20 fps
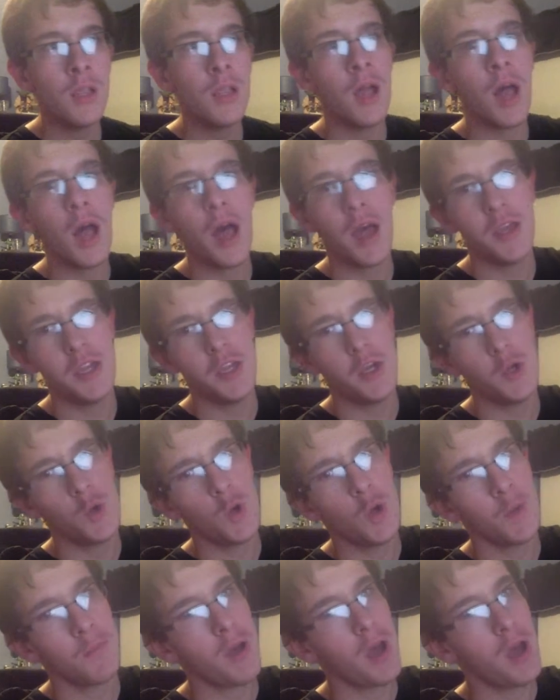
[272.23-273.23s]
I
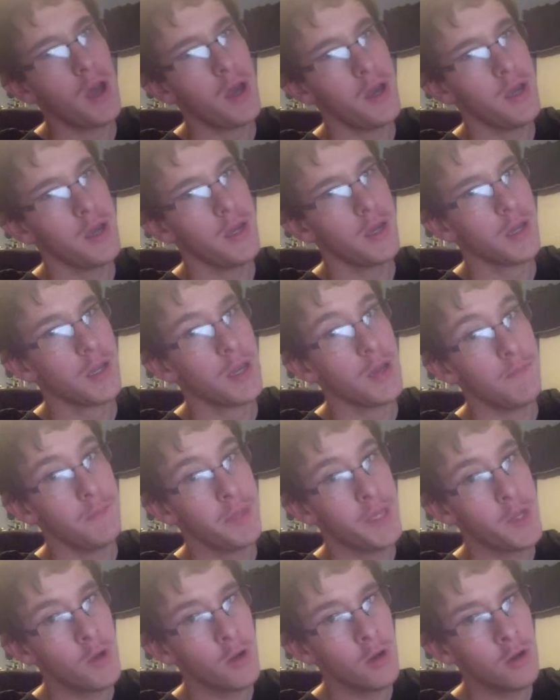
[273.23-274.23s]
use my
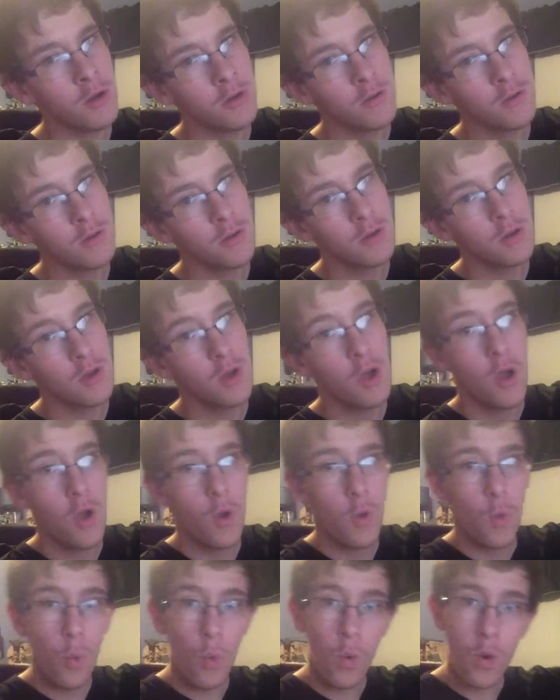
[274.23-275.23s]
computer
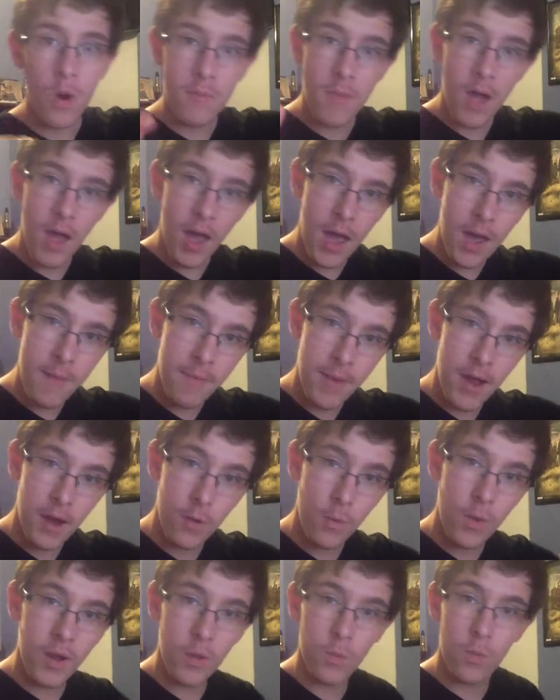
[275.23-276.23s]
or my iPad,
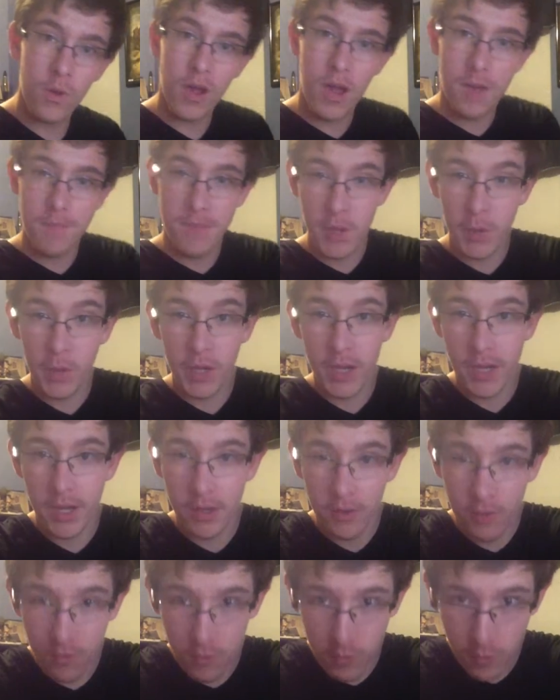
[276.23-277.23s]
which what I'm
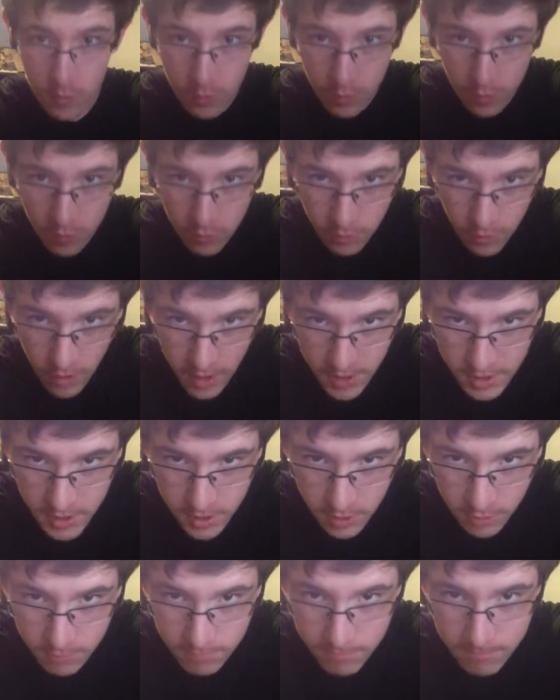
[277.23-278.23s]
using right
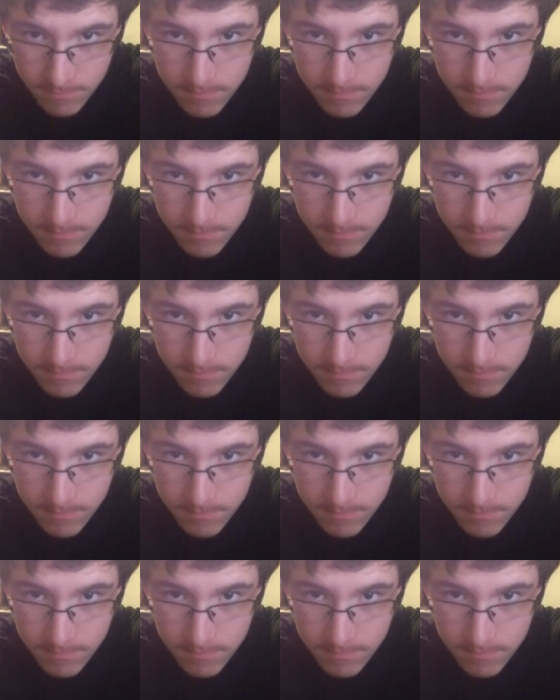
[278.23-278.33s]
here.